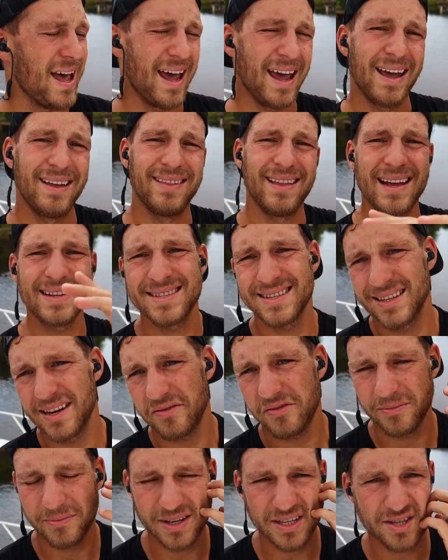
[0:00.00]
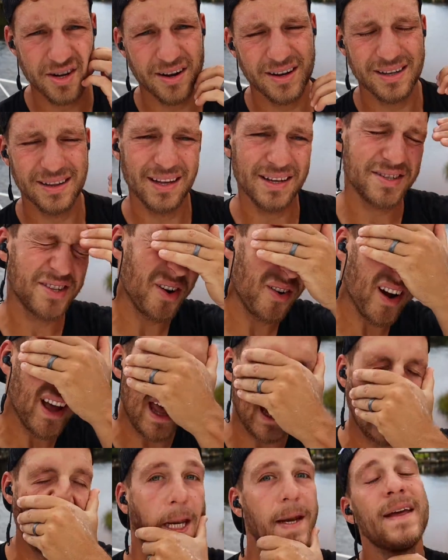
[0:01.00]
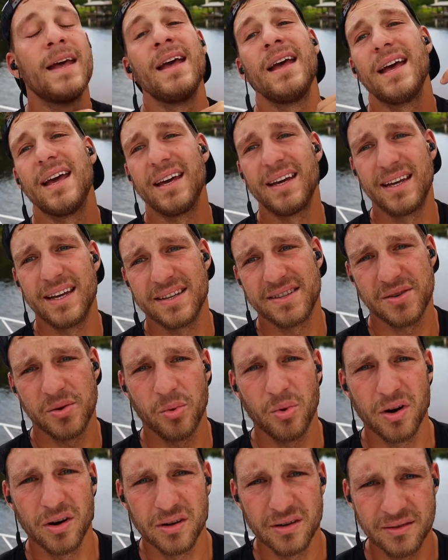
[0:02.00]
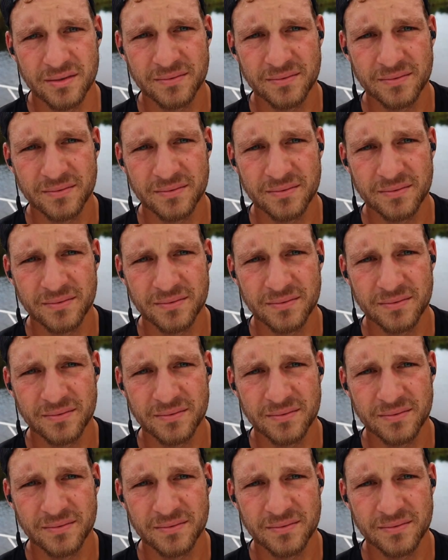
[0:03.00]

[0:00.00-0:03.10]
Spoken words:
And that's enough of me talking. Let's go ahead and get to work.